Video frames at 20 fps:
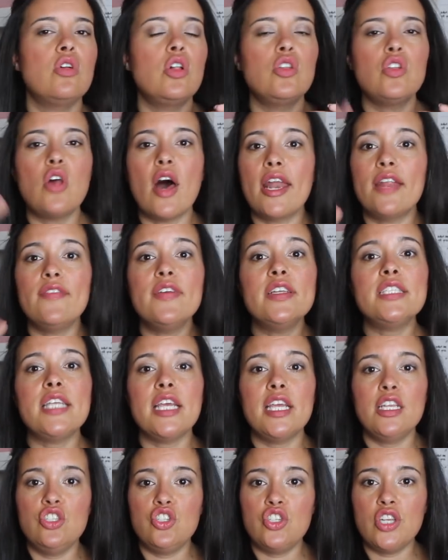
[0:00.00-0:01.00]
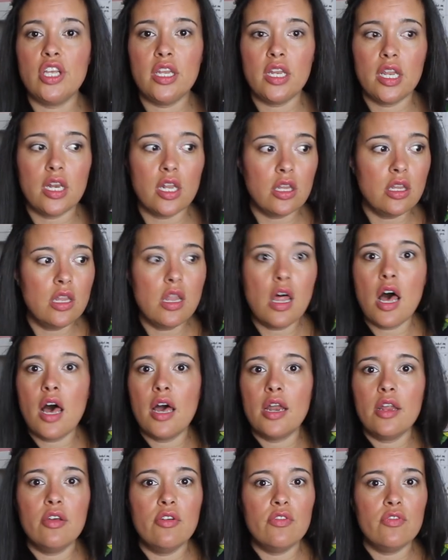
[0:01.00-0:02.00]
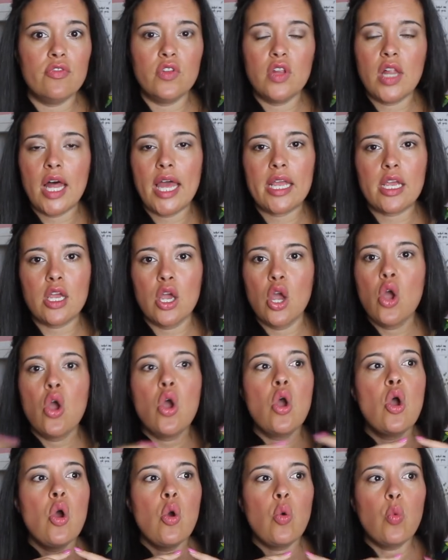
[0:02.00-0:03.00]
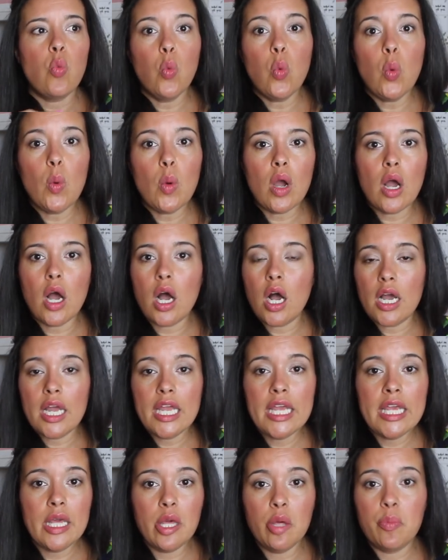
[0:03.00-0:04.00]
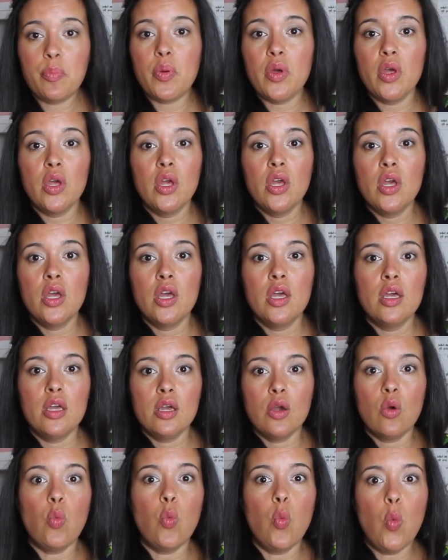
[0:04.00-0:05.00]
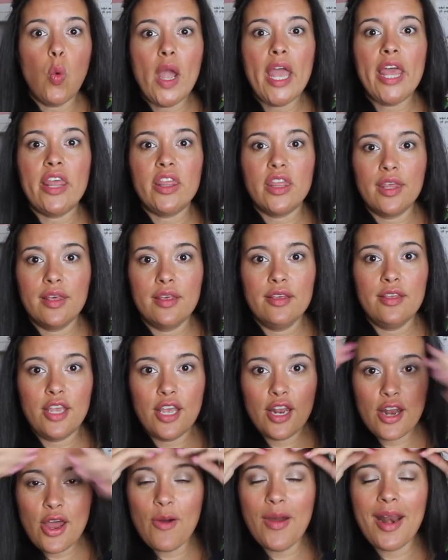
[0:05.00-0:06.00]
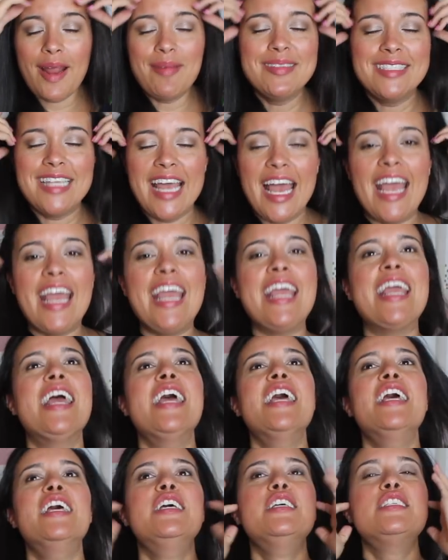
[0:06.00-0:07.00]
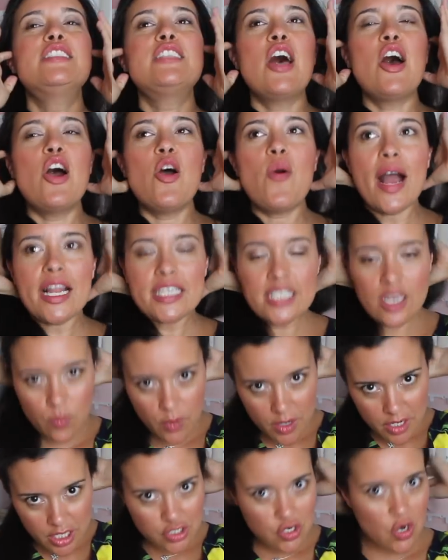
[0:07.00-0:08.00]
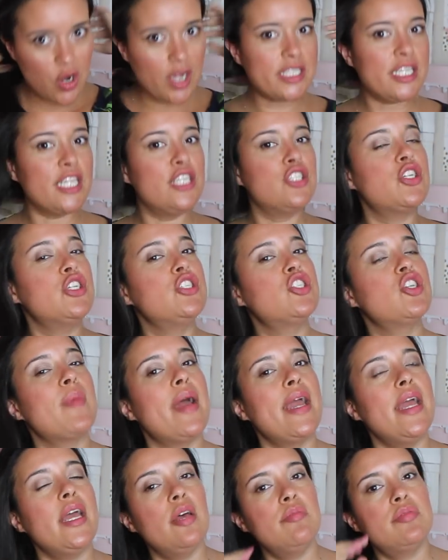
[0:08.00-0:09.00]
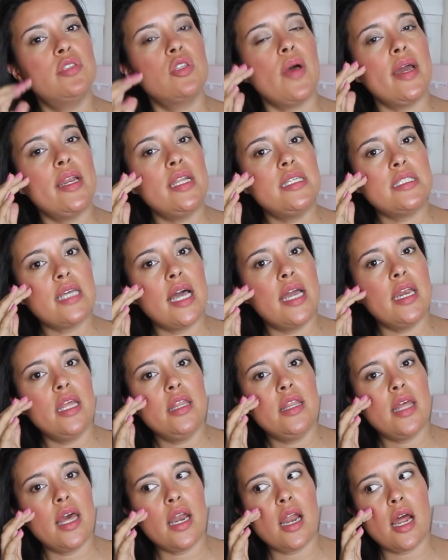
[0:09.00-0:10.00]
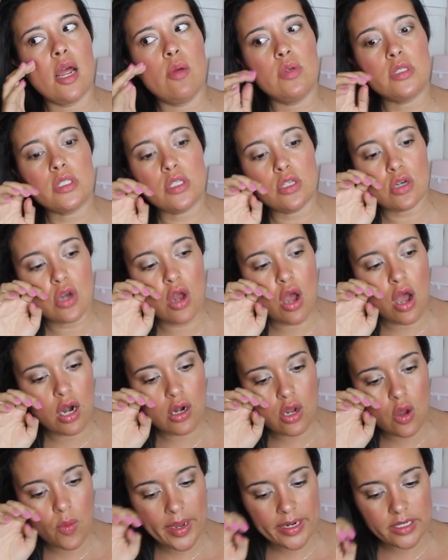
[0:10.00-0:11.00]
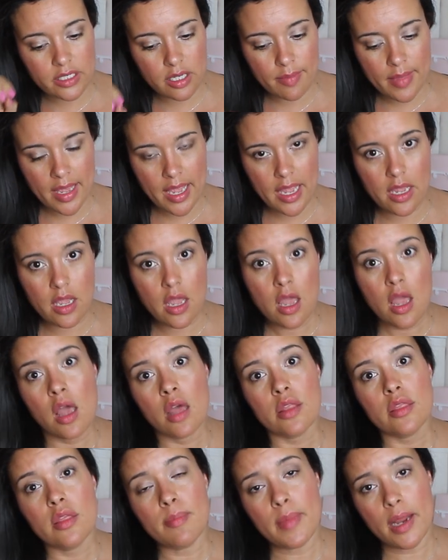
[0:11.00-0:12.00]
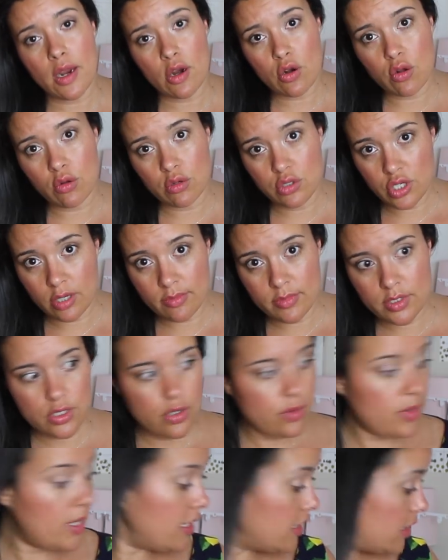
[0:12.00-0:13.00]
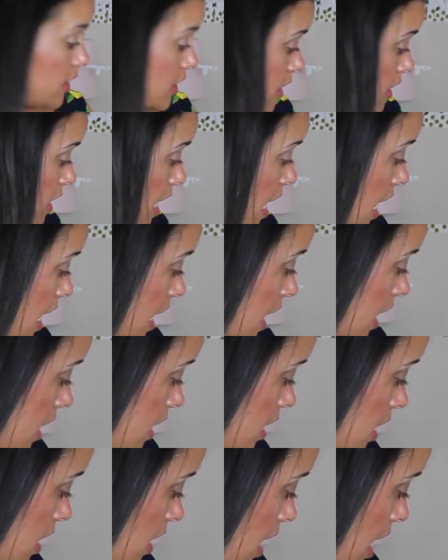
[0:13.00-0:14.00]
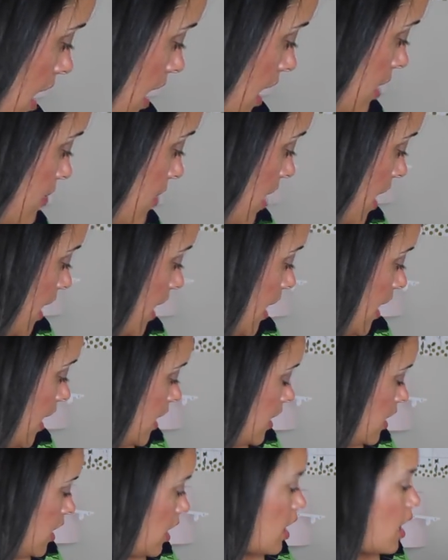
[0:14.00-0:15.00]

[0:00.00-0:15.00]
a lot of attention and a lot of like, hip width, you know what I'm saying? So I didn't want to draw attention to my hips, so I decided that I was not going to make the marigold jumpsuit. Instead, I made